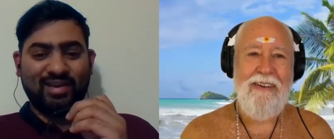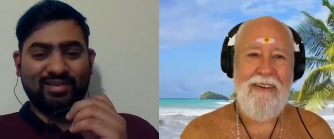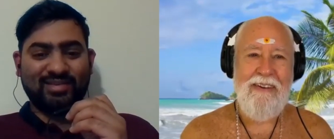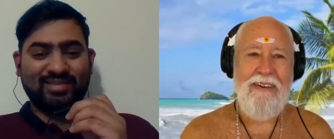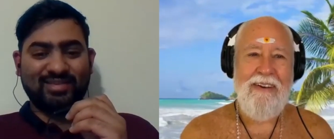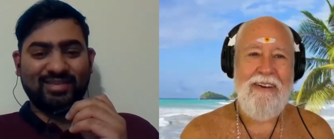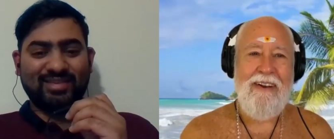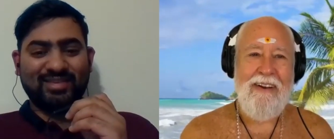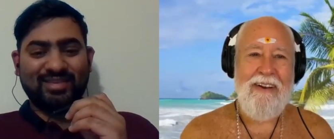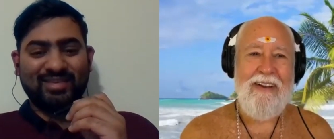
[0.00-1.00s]
Speaker 1: there.
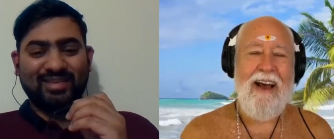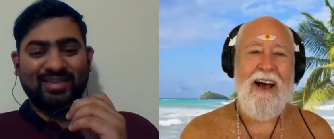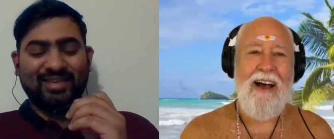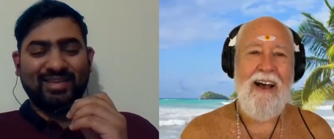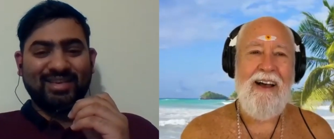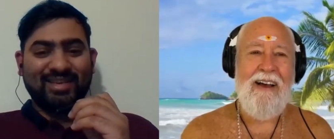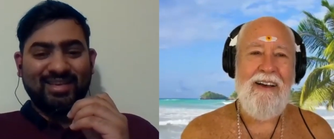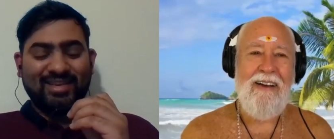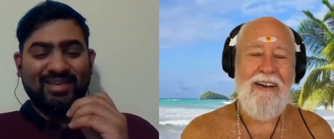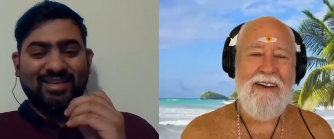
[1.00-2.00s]
Yeah.
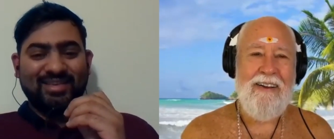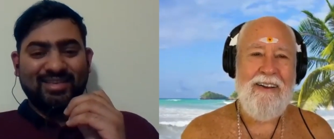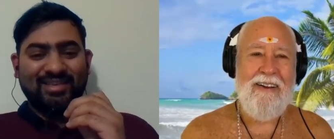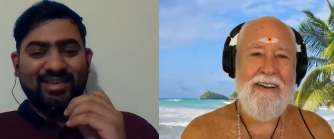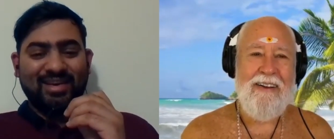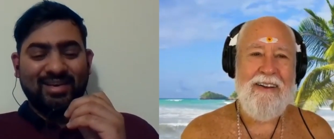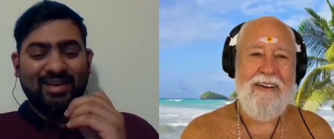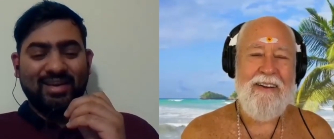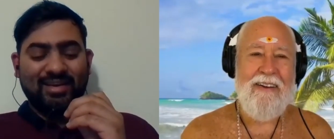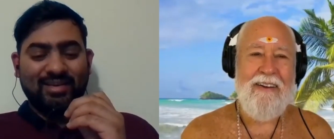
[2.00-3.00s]
Yeah,
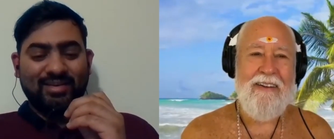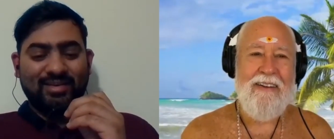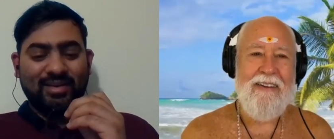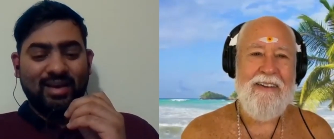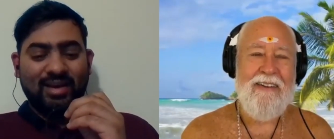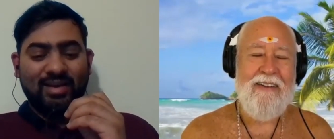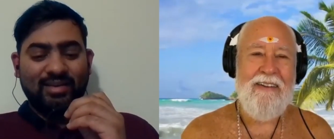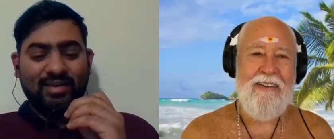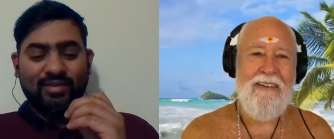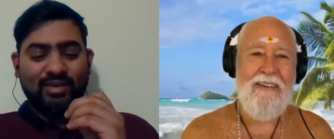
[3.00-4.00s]
and I
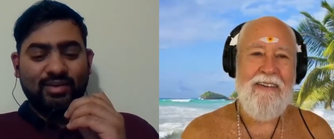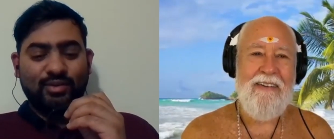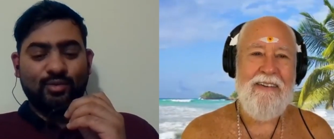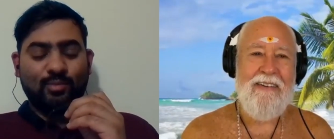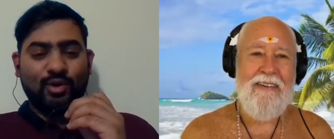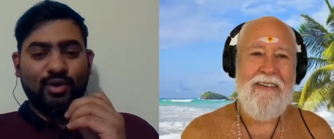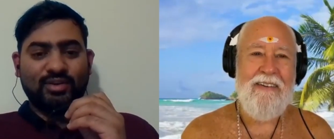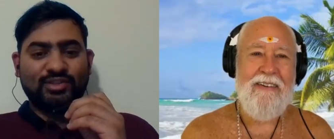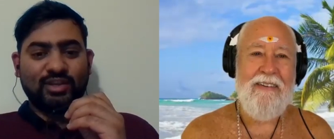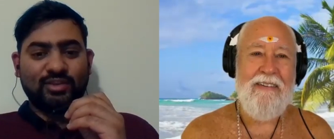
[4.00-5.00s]
never knew
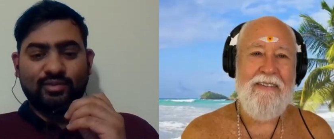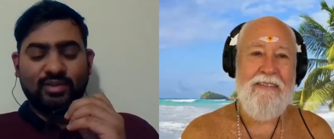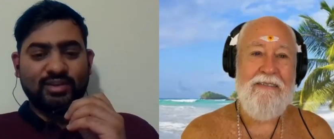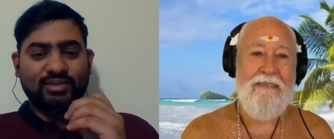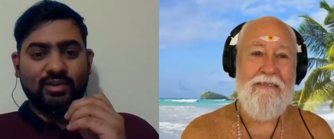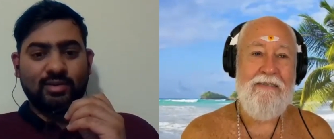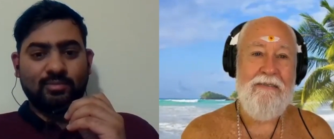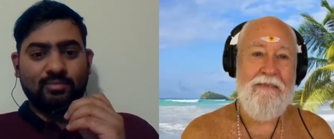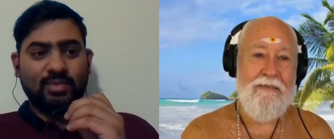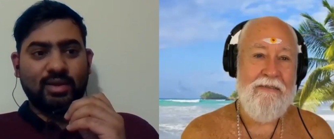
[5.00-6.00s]
about
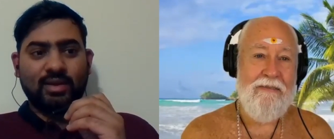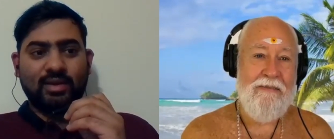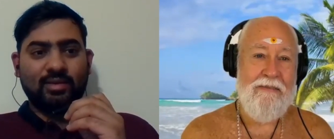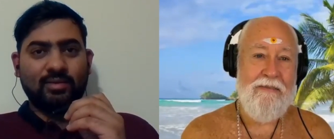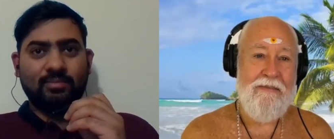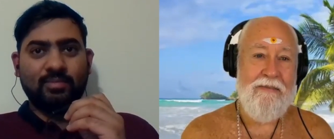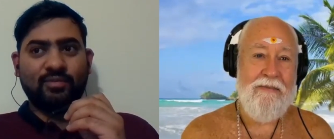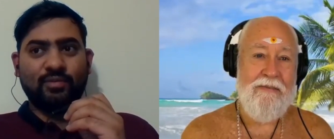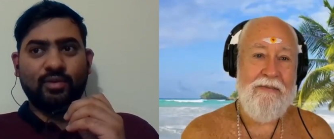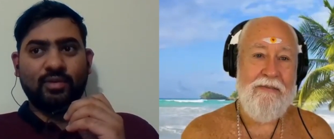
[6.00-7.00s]
Chaturdarshanam, and
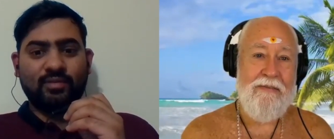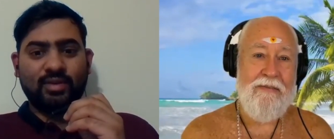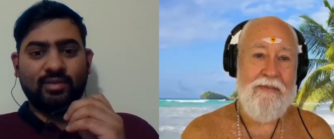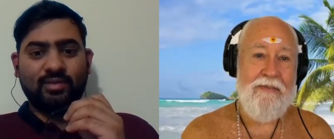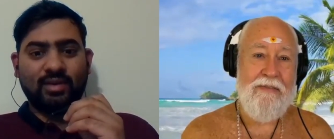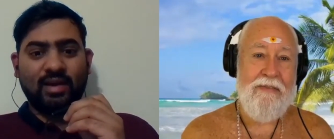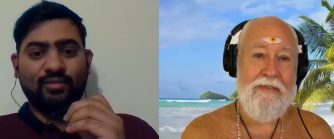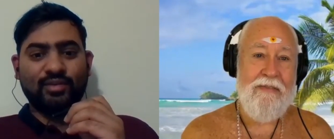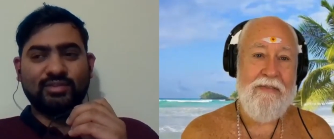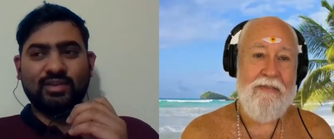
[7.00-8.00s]
before even I
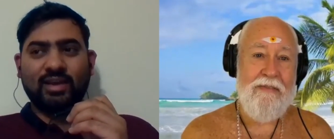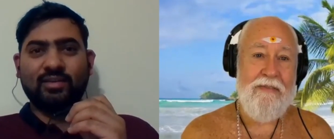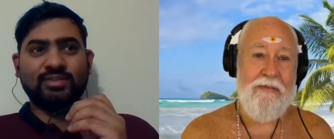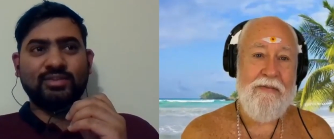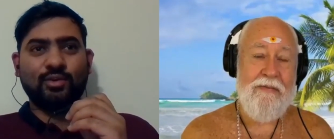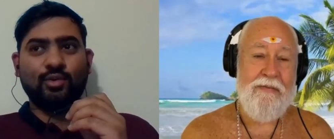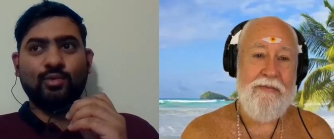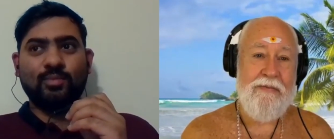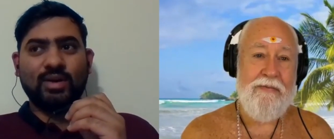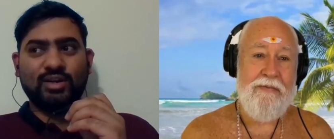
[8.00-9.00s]
was like so
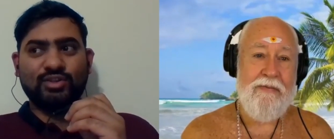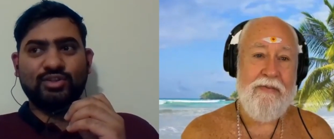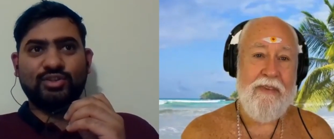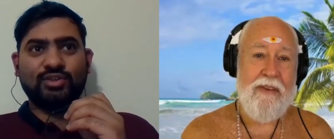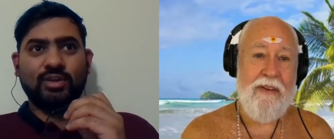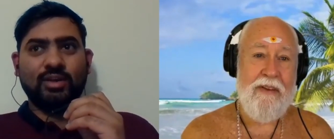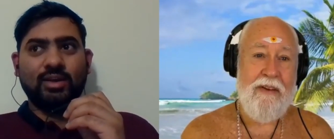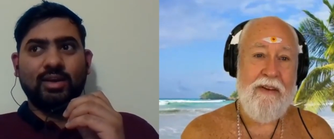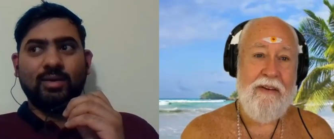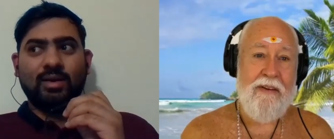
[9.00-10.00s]
much
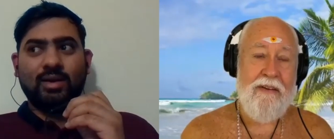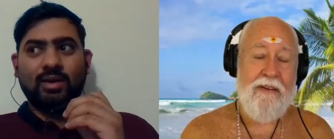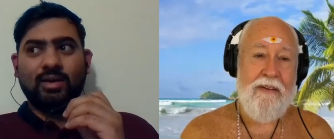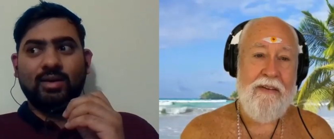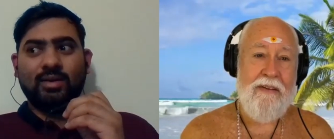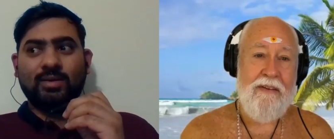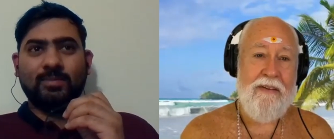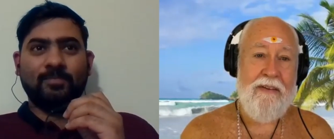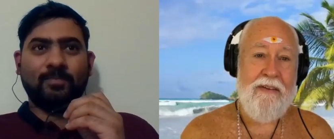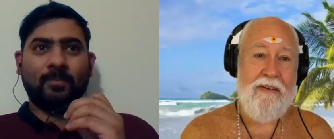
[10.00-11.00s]
uh,
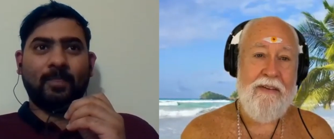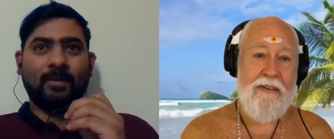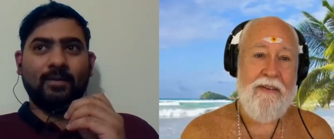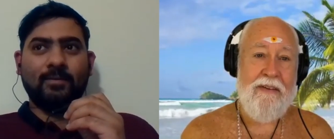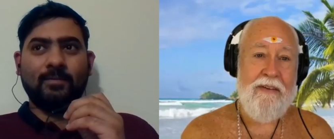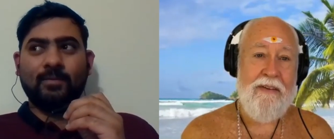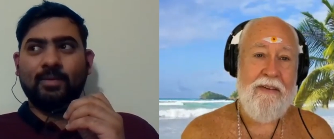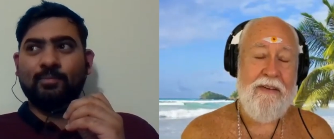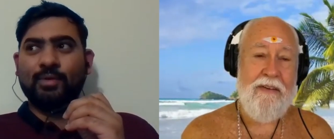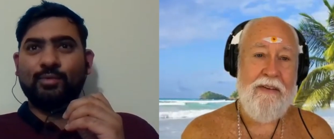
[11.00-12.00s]

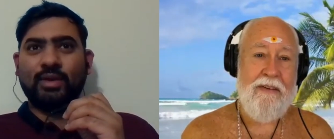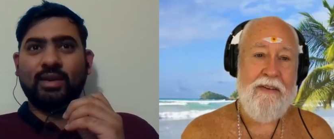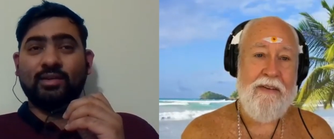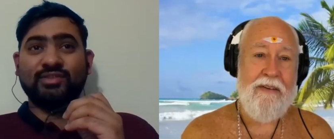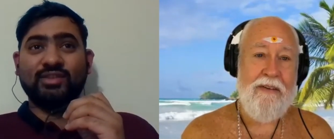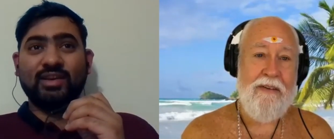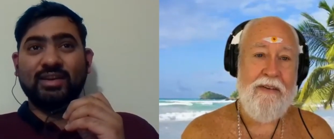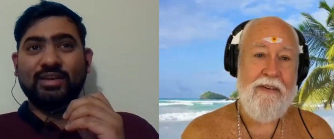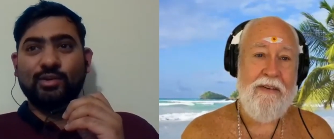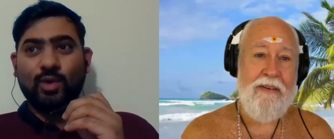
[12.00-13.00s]
in between, uh, stuck
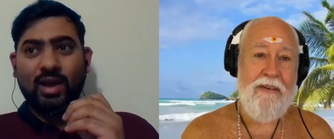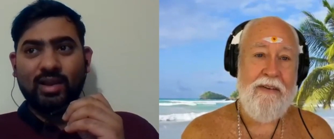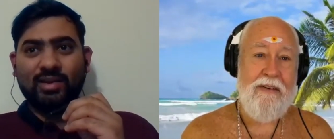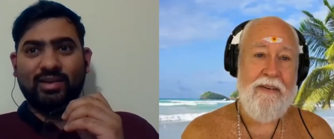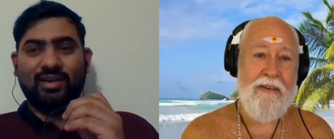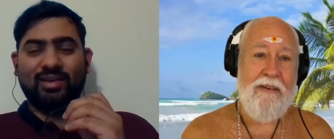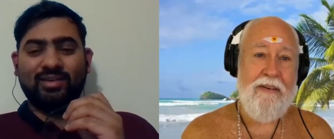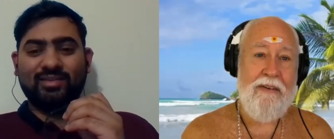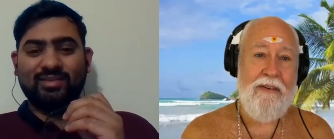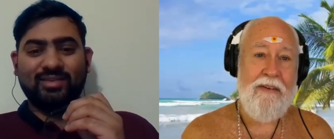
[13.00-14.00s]
in duality,